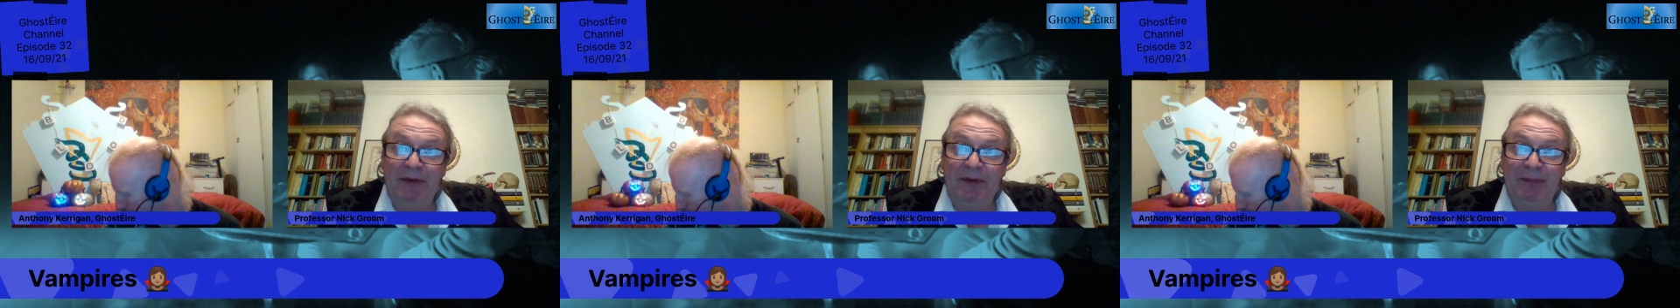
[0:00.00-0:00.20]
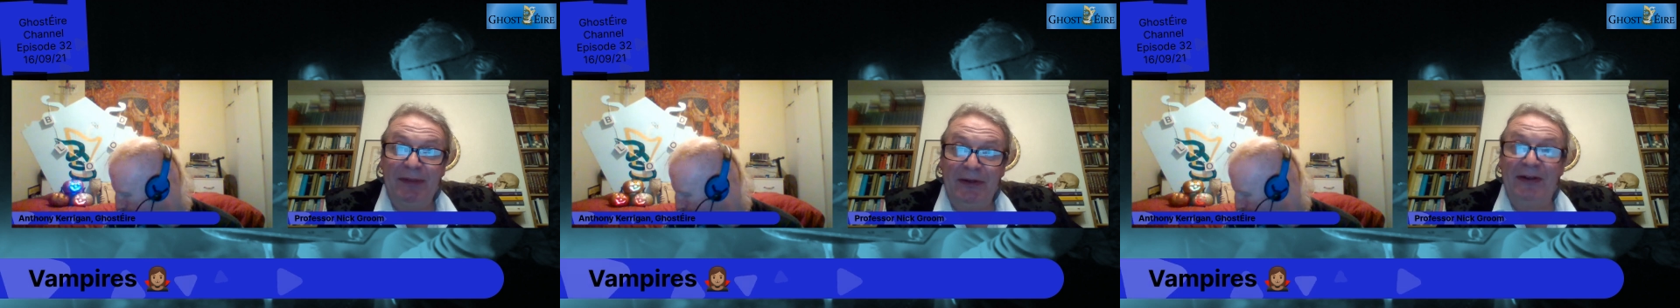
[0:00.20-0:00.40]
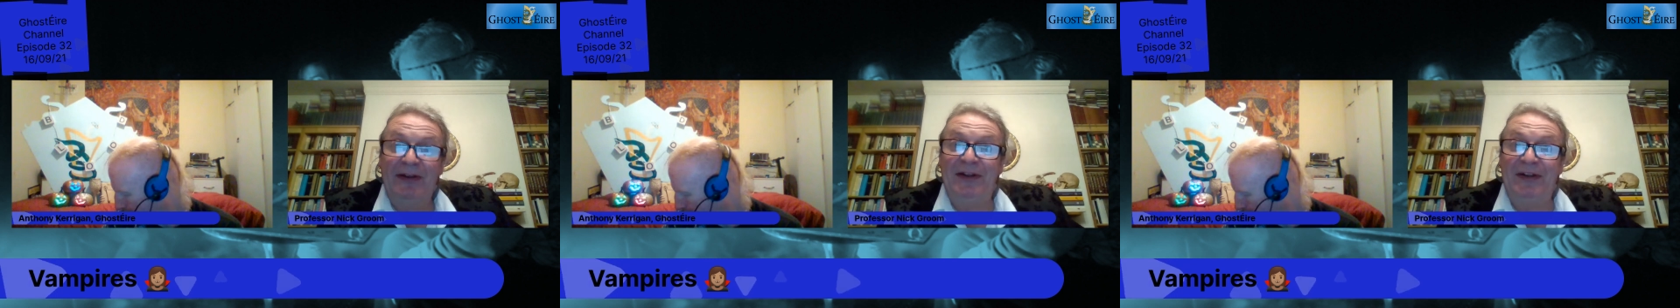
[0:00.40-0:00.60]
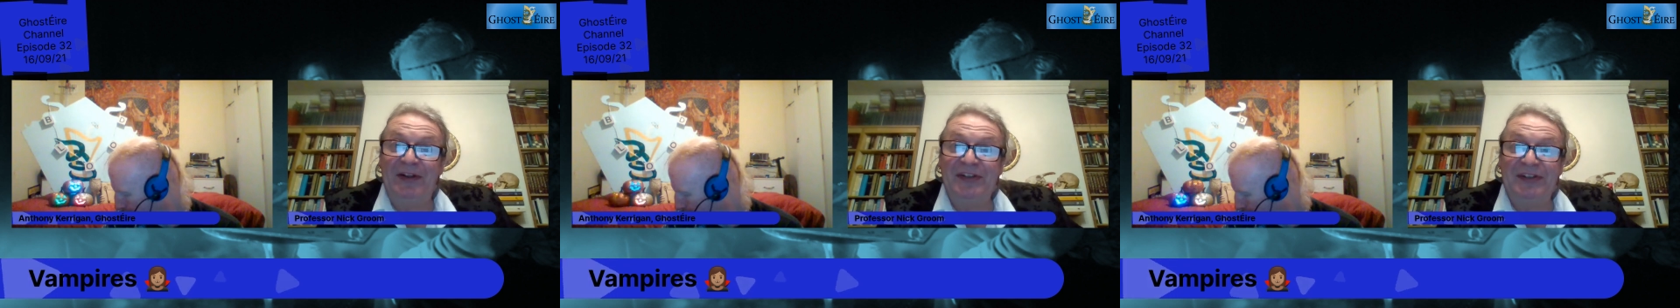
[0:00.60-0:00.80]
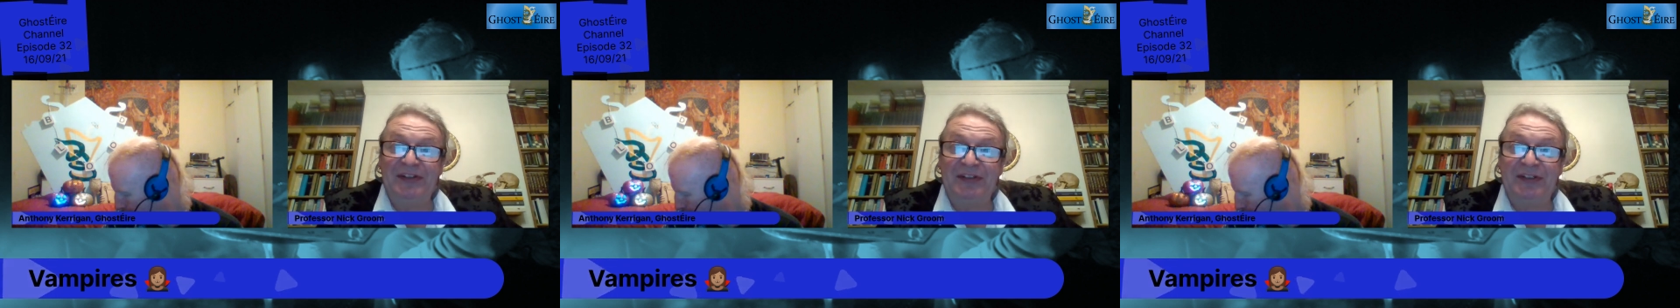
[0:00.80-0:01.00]
the middle
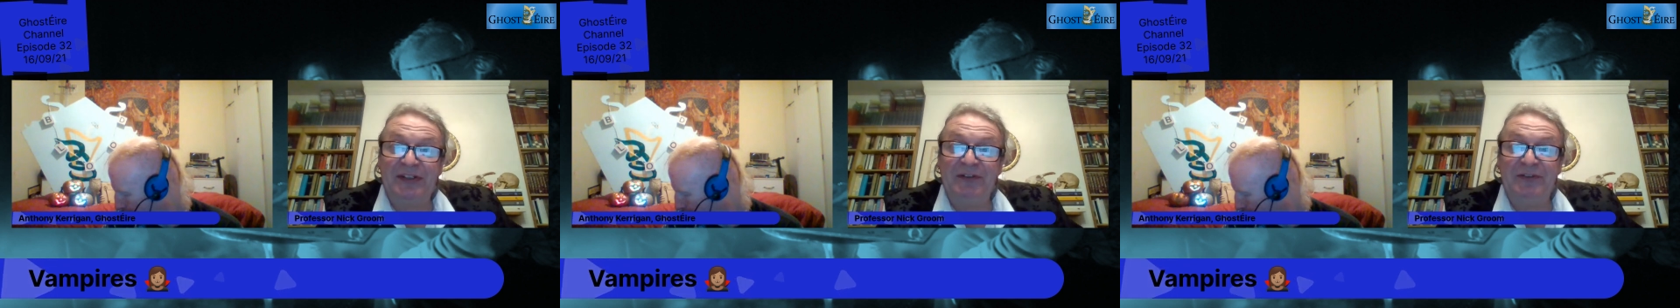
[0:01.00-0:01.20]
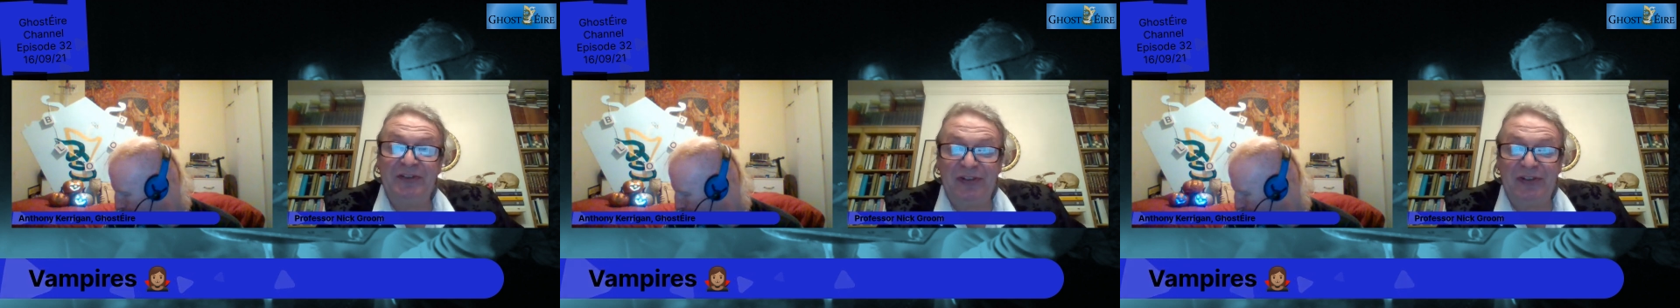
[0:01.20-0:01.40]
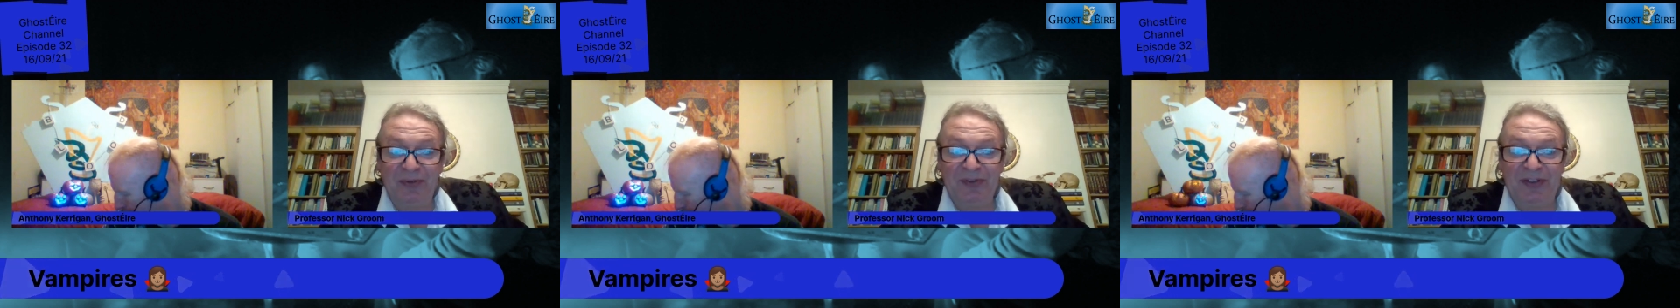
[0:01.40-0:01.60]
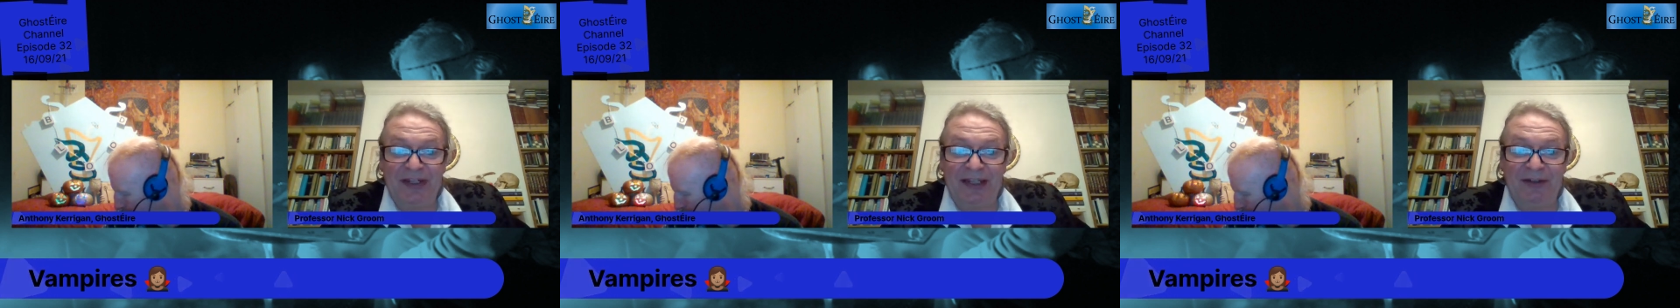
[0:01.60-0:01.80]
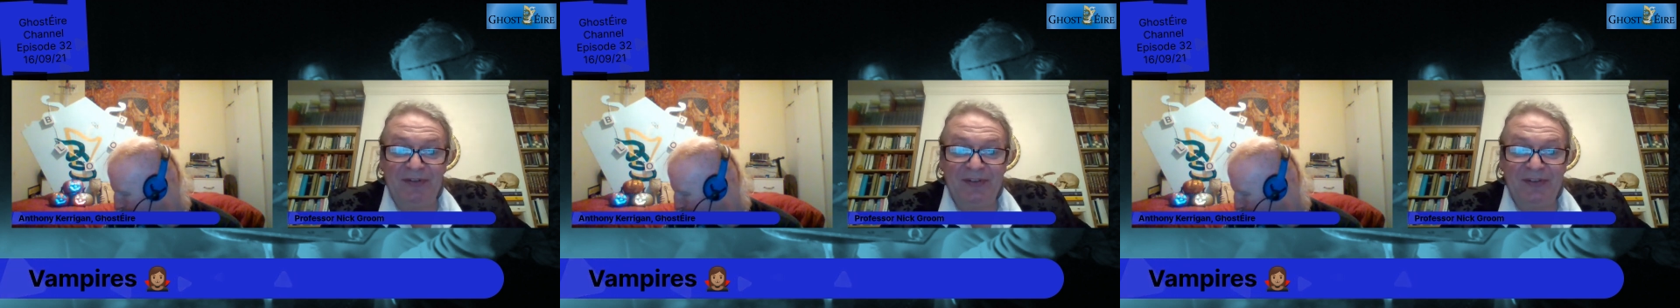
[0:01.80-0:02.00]
classes to go to
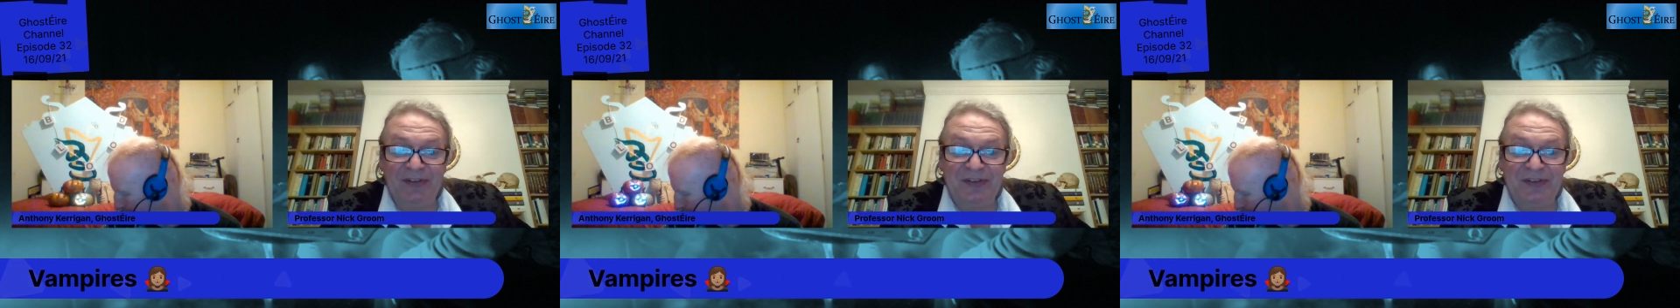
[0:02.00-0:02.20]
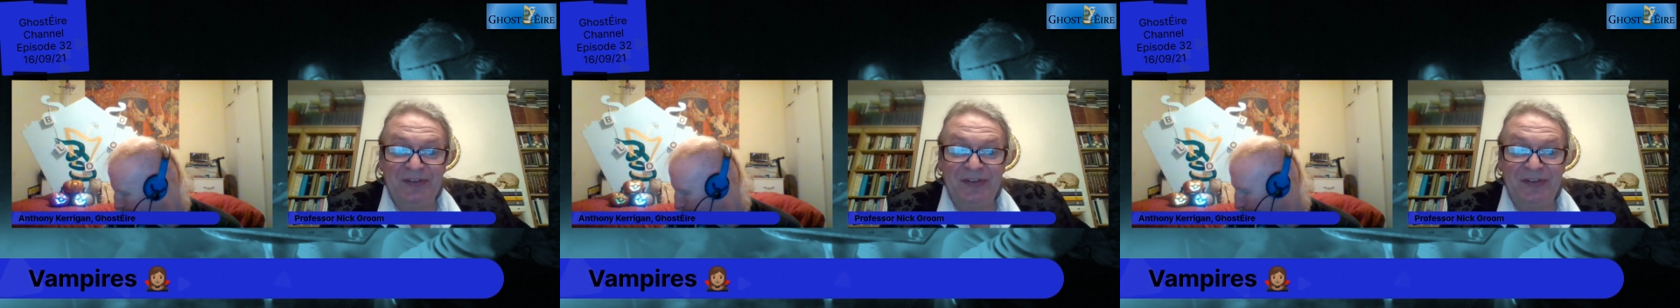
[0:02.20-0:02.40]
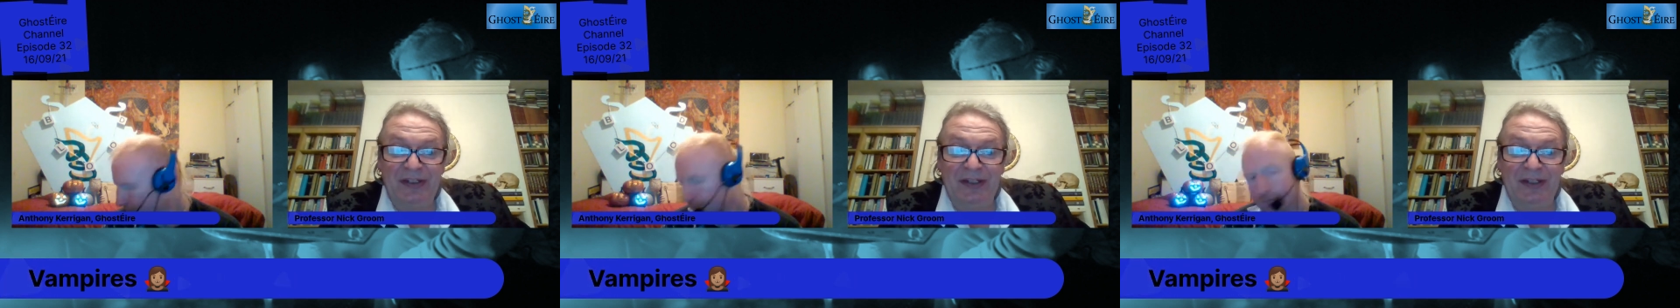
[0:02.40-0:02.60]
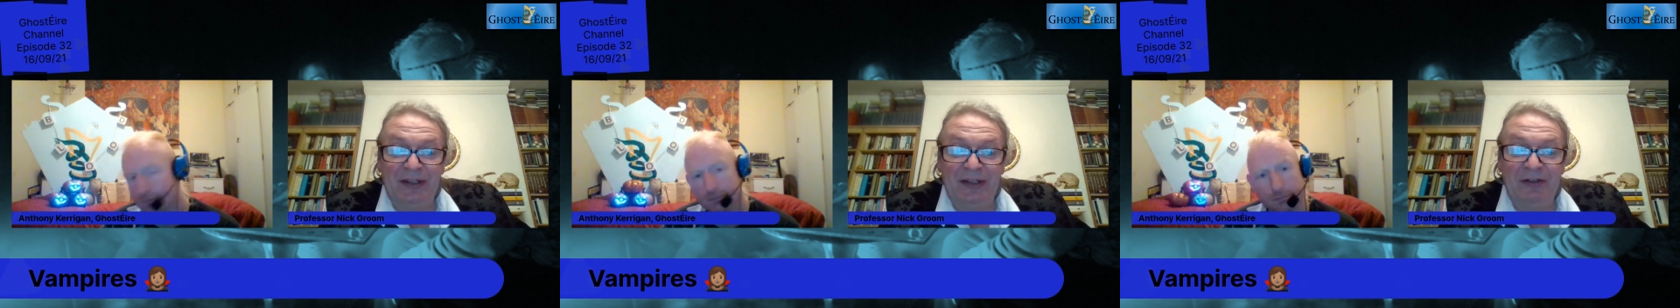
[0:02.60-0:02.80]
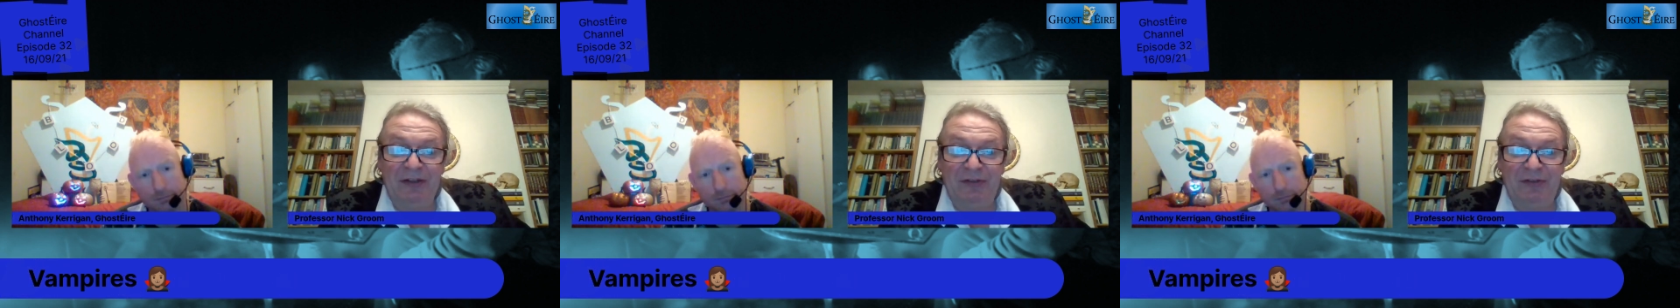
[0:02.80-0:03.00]
slaughterhouses
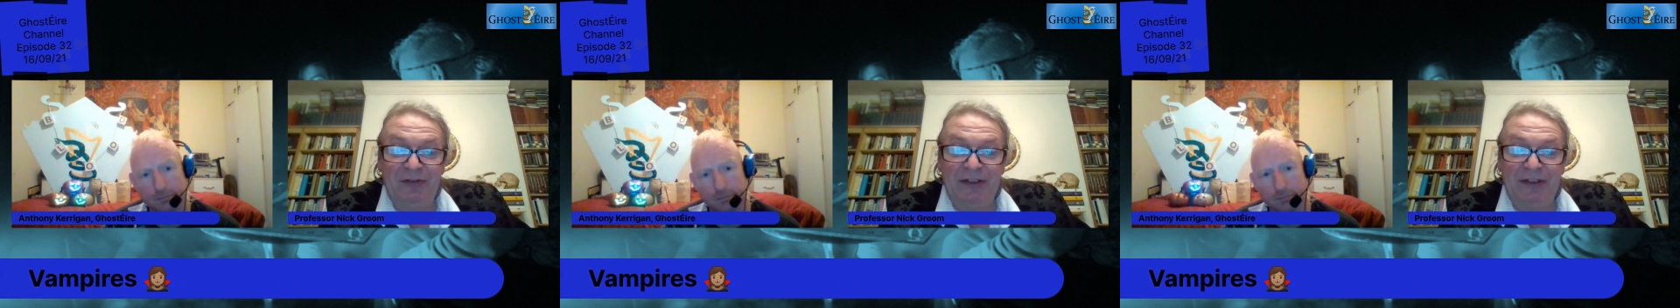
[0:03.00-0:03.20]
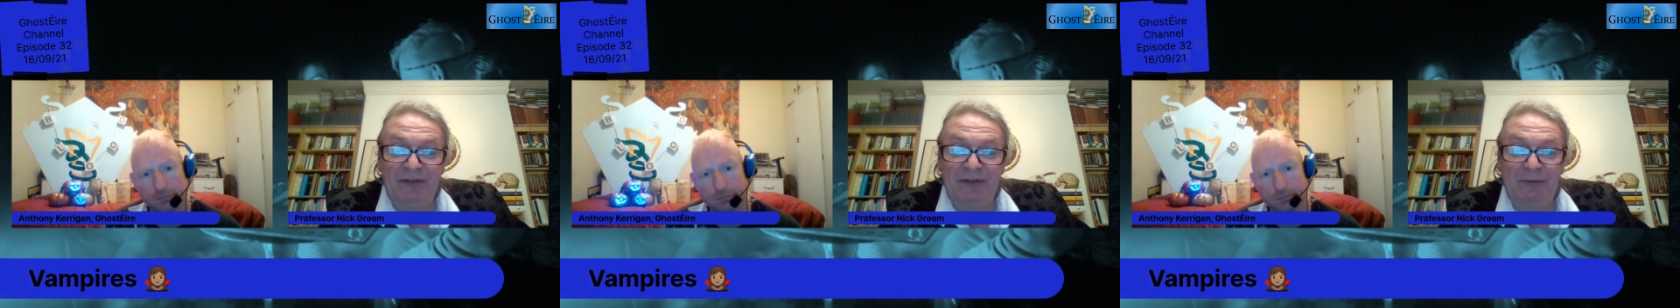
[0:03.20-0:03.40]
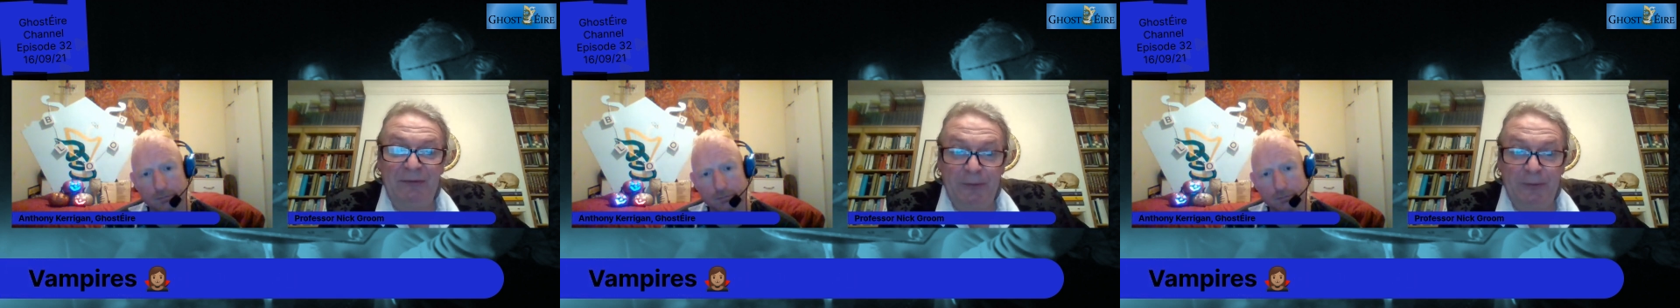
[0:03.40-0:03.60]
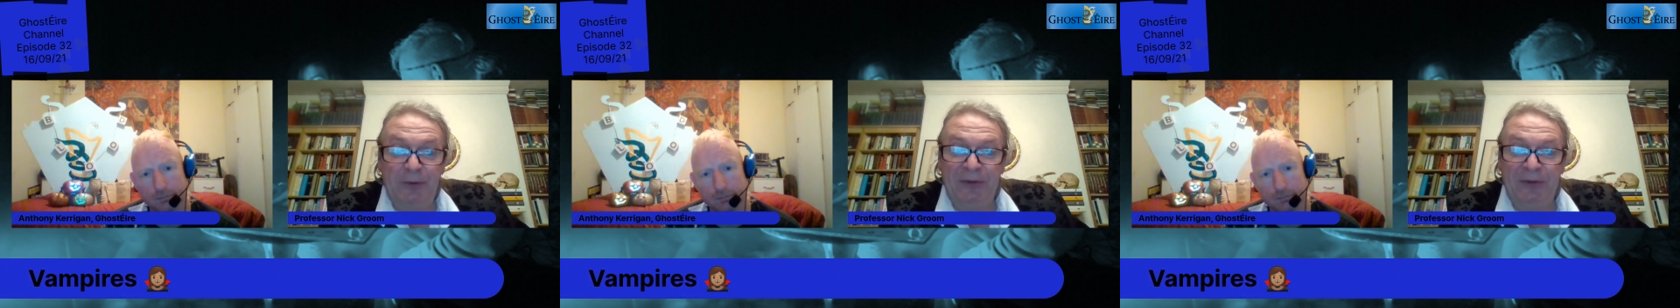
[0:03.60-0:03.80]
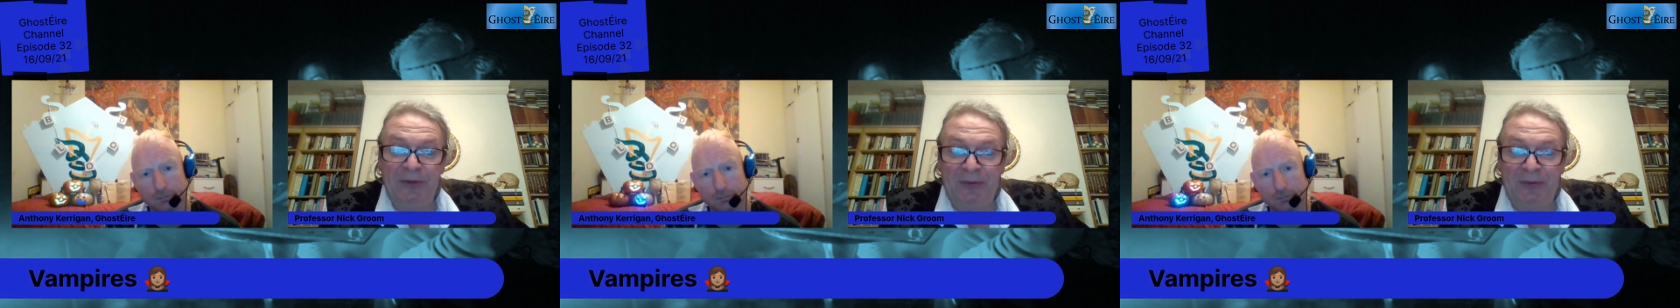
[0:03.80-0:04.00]
and drink warm
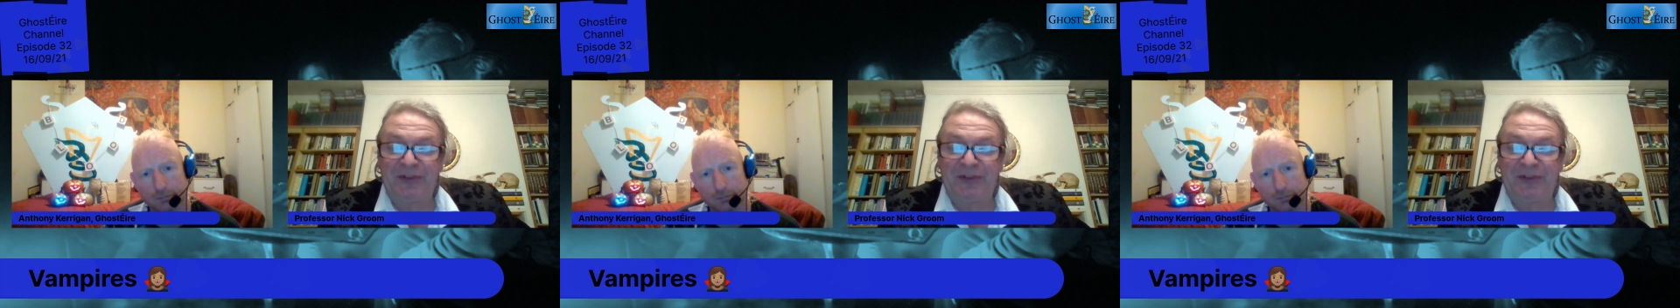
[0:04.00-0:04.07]
ox